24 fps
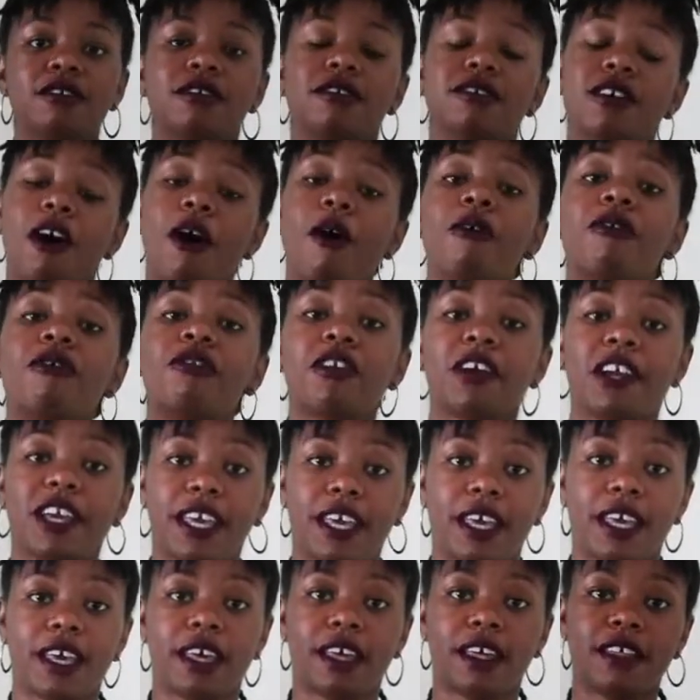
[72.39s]
don't
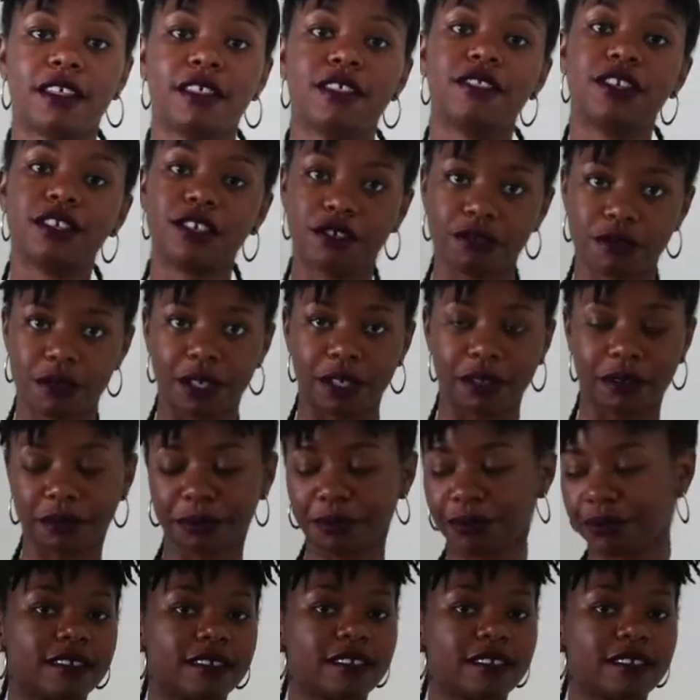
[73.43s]
forget the dream.